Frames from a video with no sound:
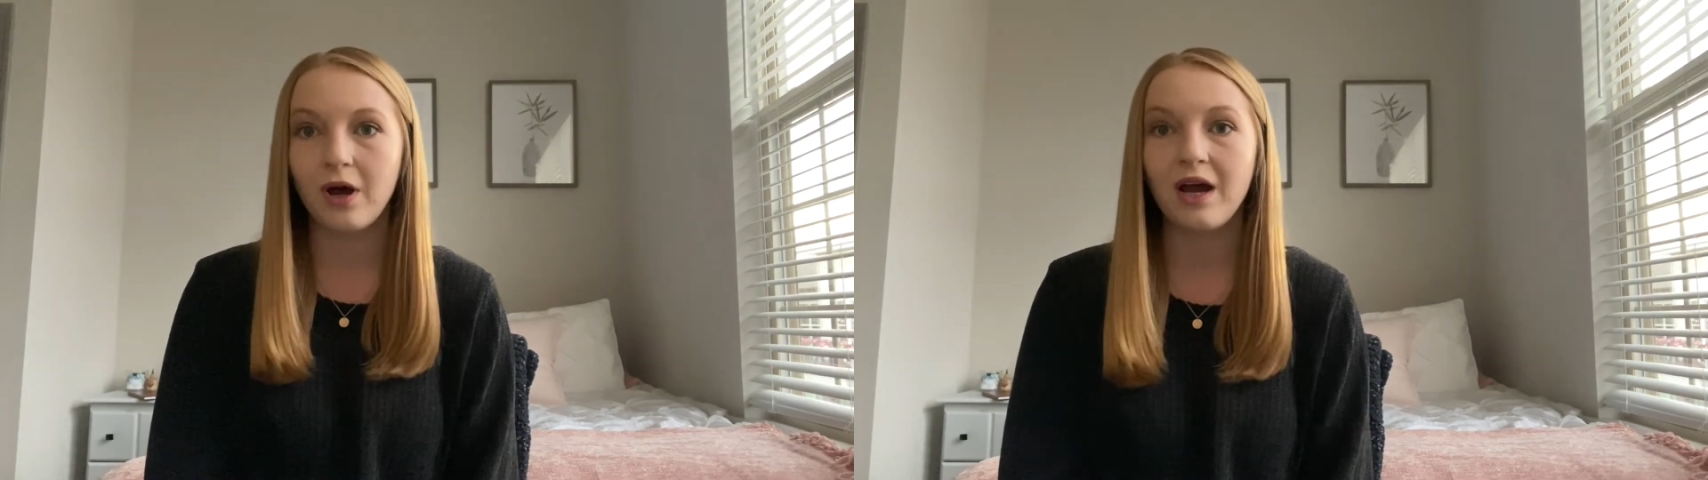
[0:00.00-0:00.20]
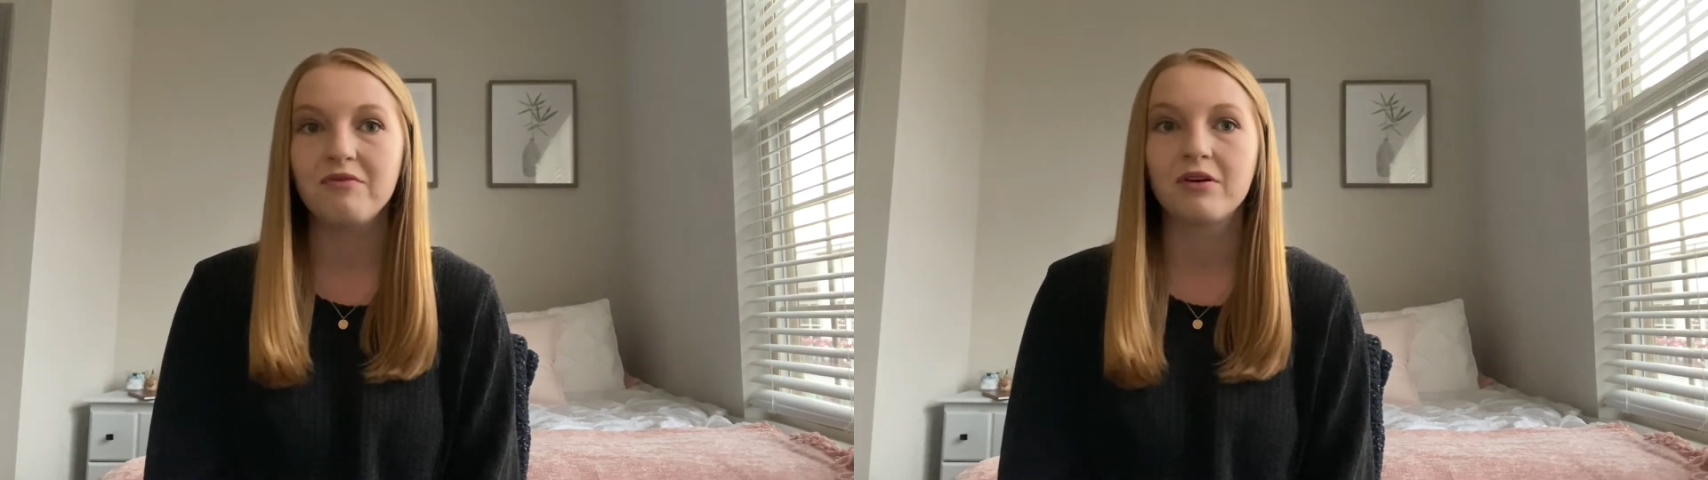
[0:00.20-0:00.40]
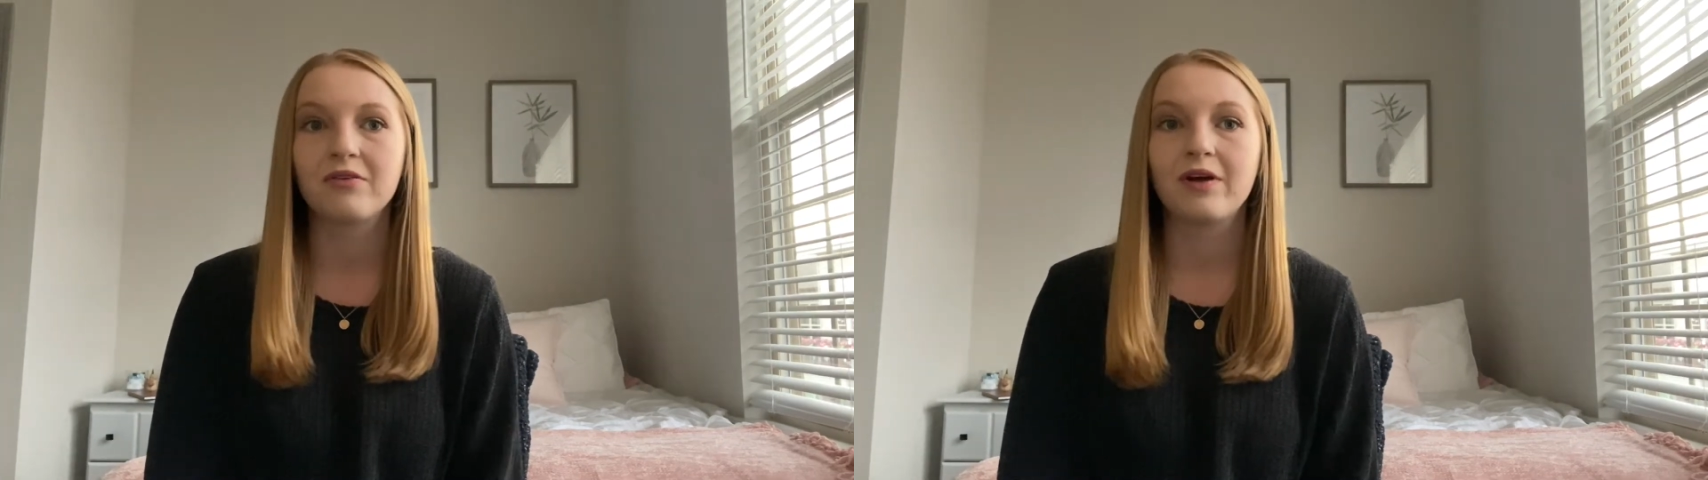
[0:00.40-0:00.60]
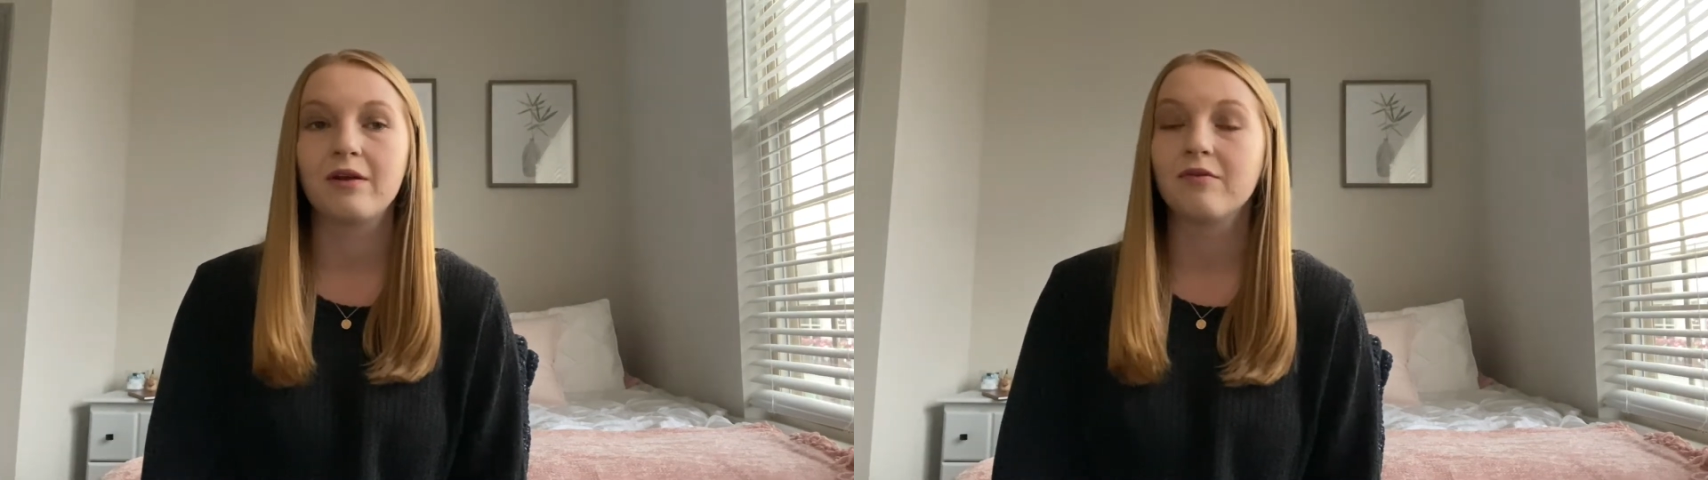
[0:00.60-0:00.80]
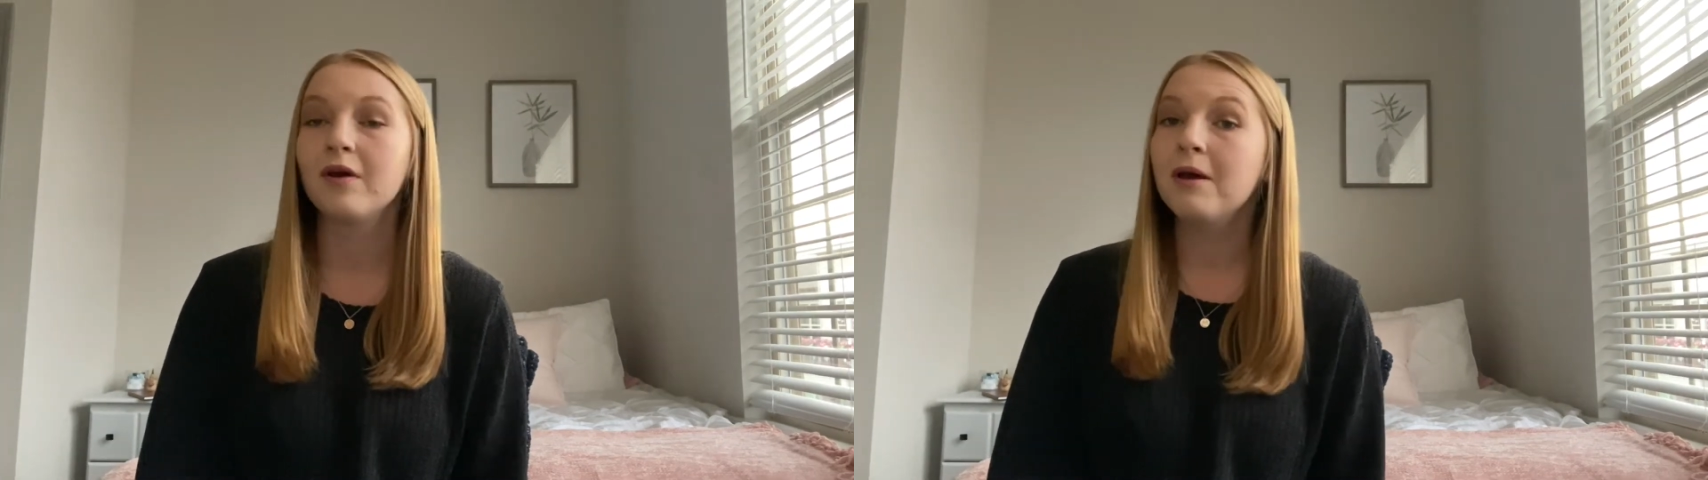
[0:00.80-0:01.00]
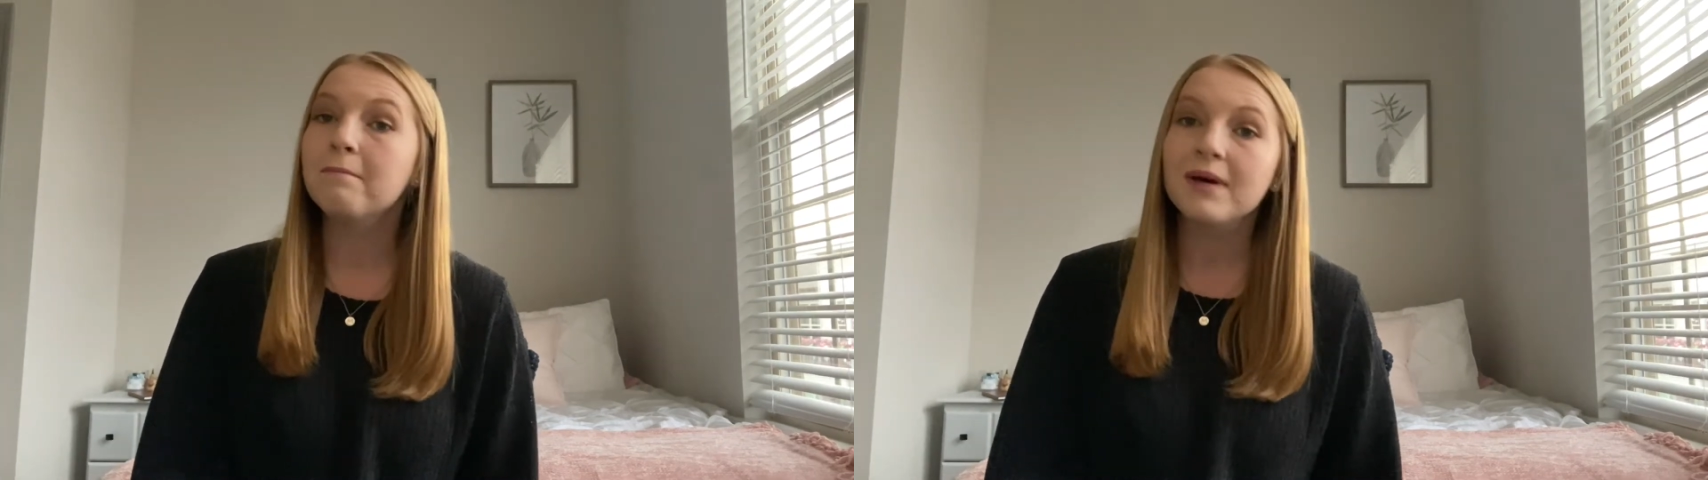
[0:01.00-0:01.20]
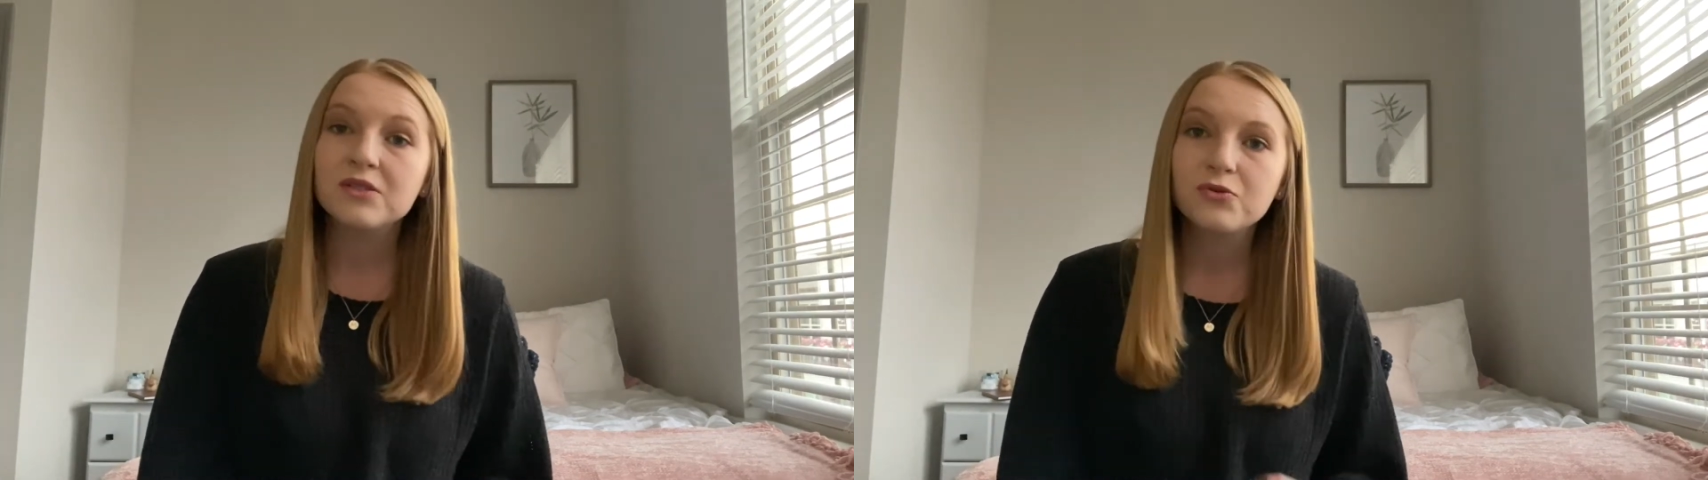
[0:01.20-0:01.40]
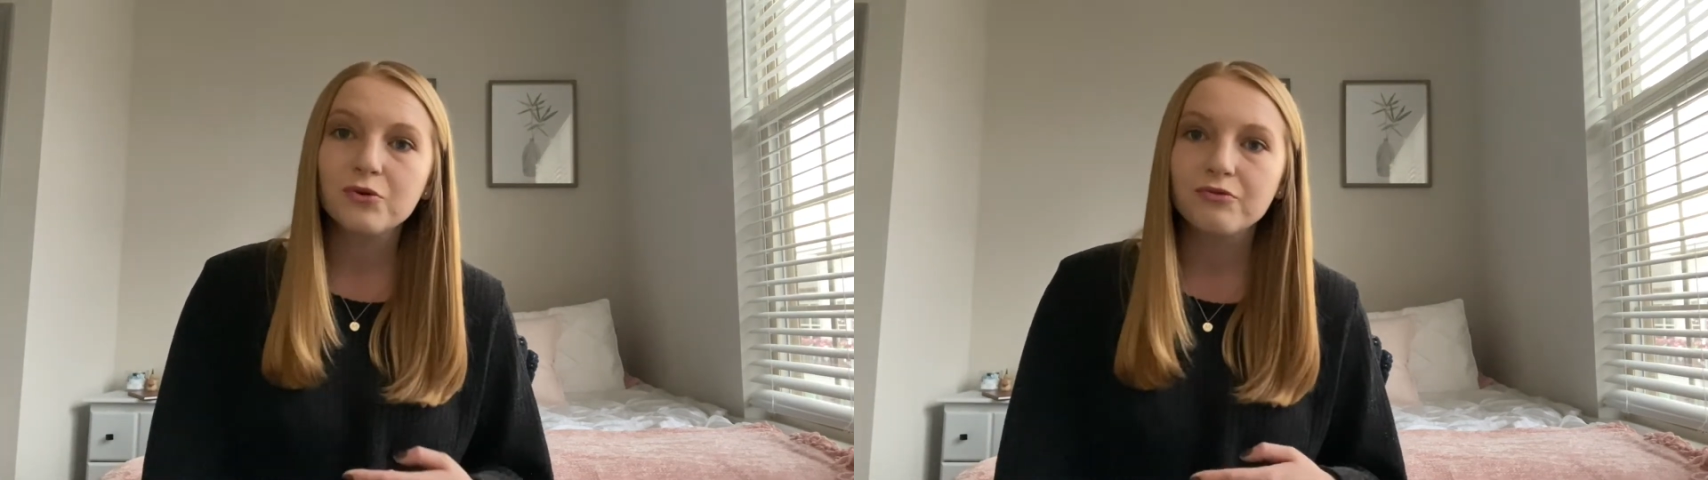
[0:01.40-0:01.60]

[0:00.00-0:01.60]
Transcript: I found a lot of med school